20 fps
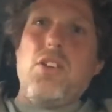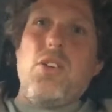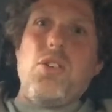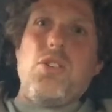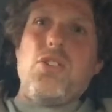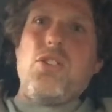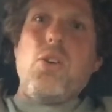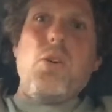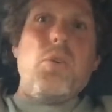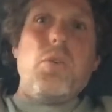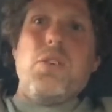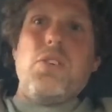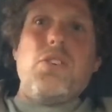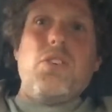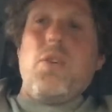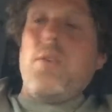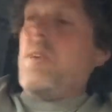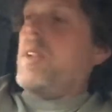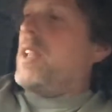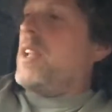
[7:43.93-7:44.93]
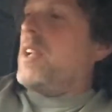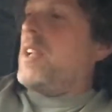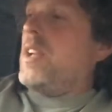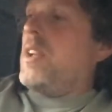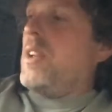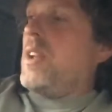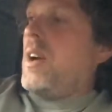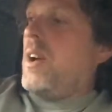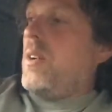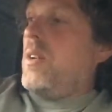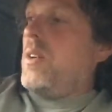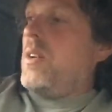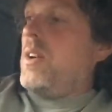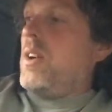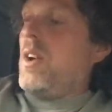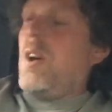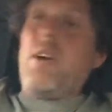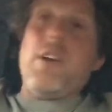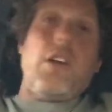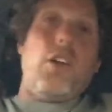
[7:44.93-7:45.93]
doing, you know,
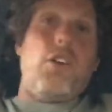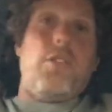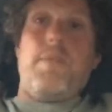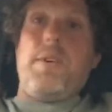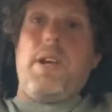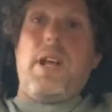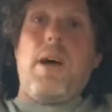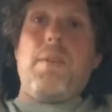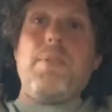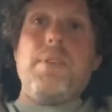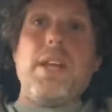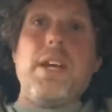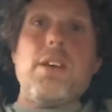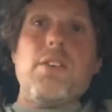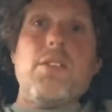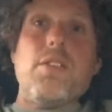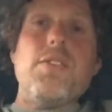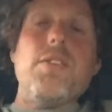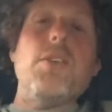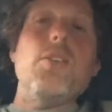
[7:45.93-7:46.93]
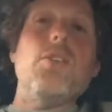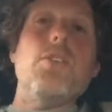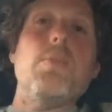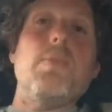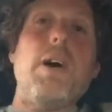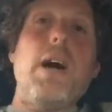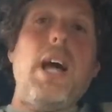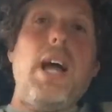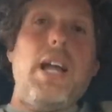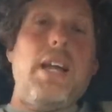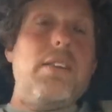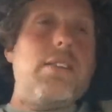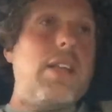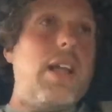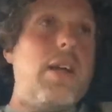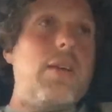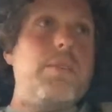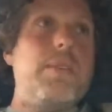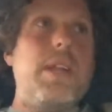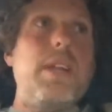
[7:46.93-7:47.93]
I could have put it up and they could have refused to pay, so
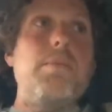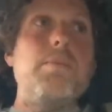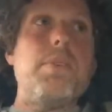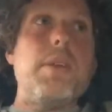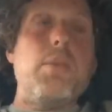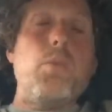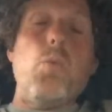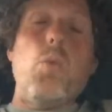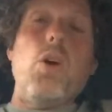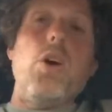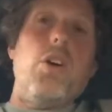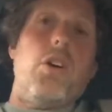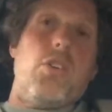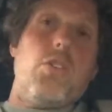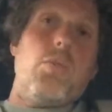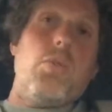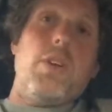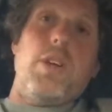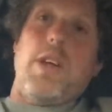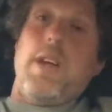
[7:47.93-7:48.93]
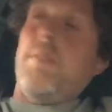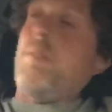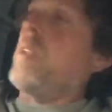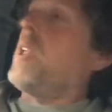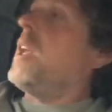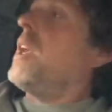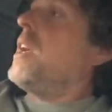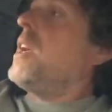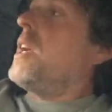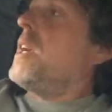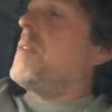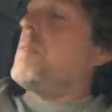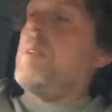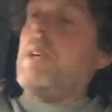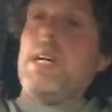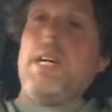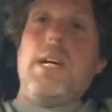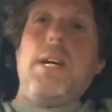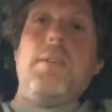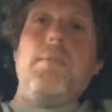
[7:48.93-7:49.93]
that would have been worse, wouldn't it?
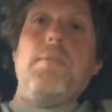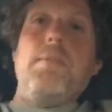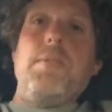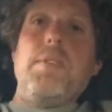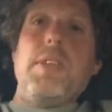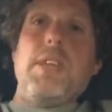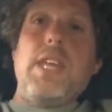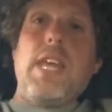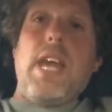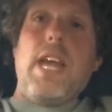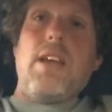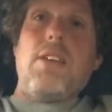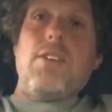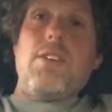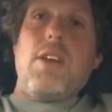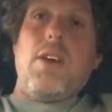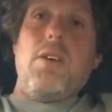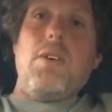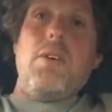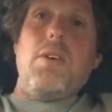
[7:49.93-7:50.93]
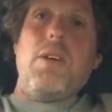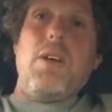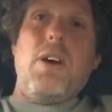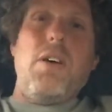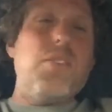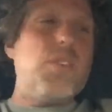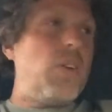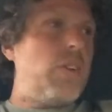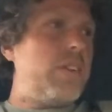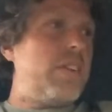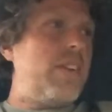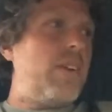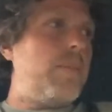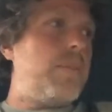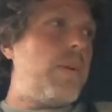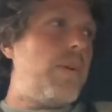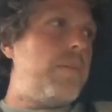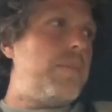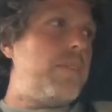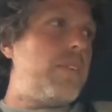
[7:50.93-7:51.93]
But yeah, so I've got this little
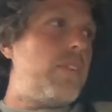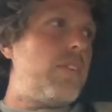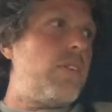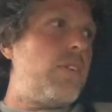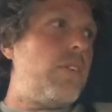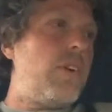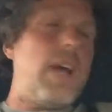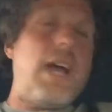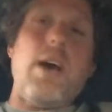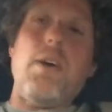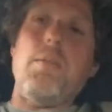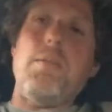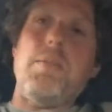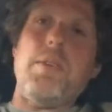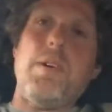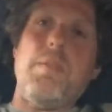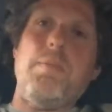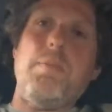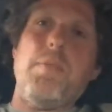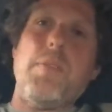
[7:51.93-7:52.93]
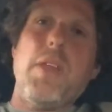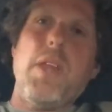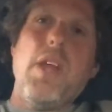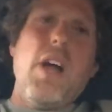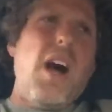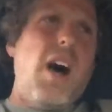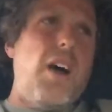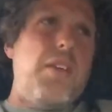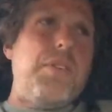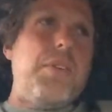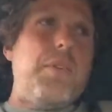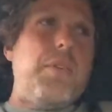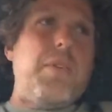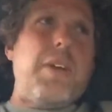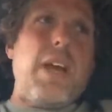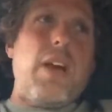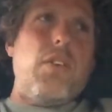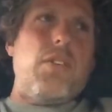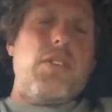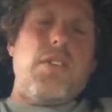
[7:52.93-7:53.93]
problem to sort out, but hopefully we'll
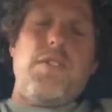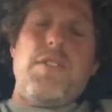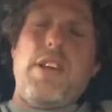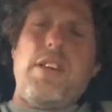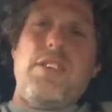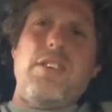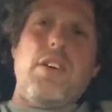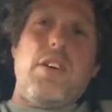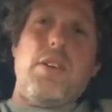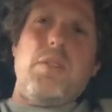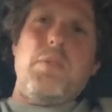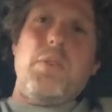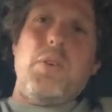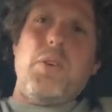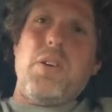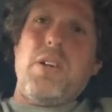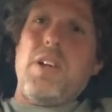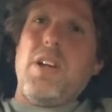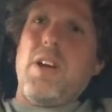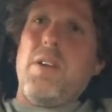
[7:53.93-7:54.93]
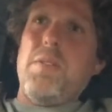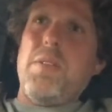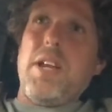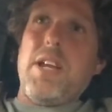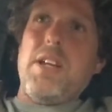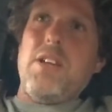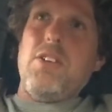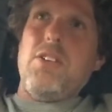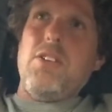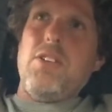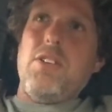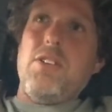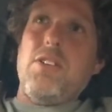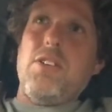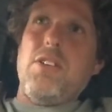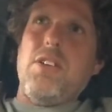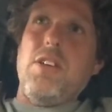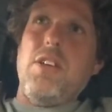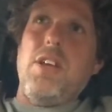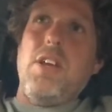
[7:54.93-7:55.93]
get onto Fence Yard in the morning and hope they can
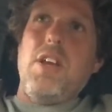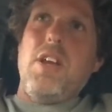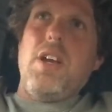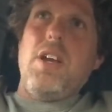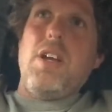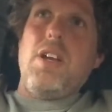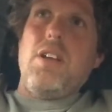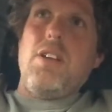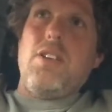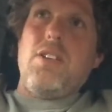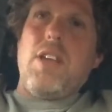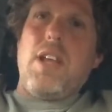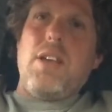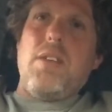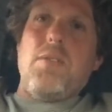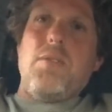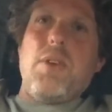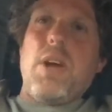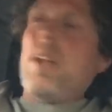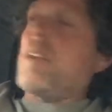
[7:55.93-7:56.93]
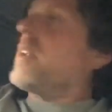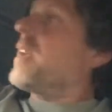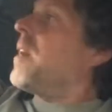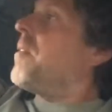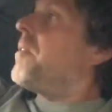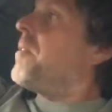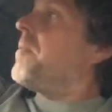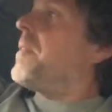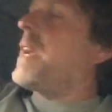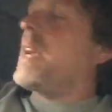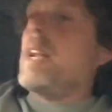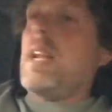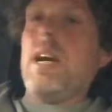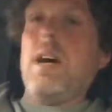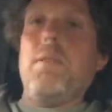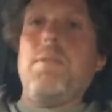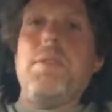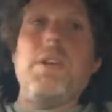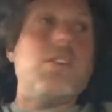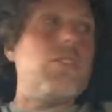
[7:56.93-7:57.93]
just send them round to come and pick it
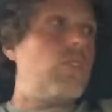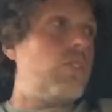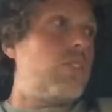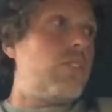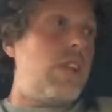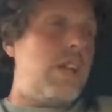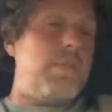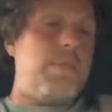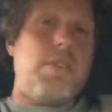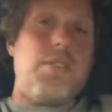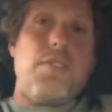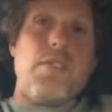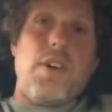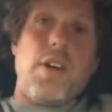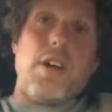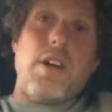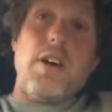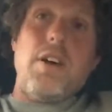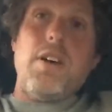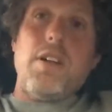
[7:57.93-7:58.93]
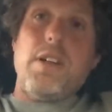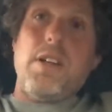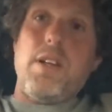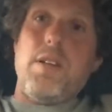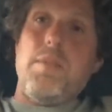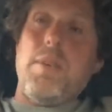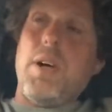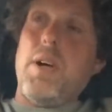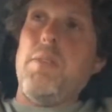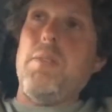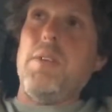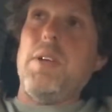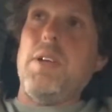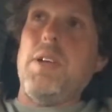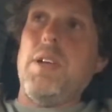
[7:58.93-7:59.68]
up. But it's all sitting in my front garden at the moment,